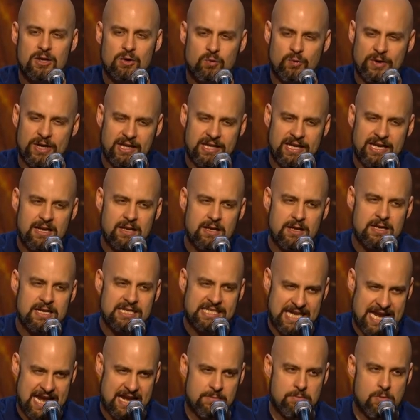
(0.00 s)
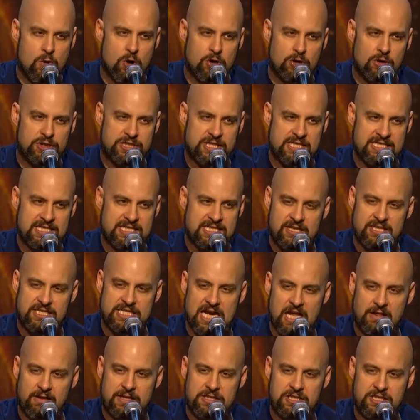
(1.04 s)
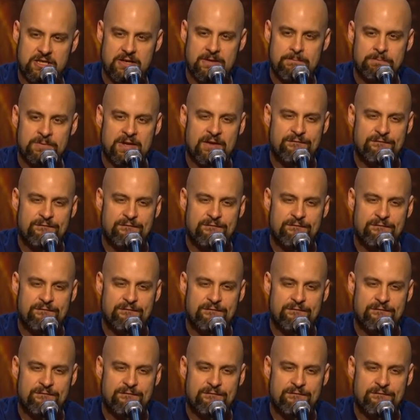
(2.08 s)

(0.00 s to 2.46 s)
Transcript: Really? 10 Immortals and 10 Zealots?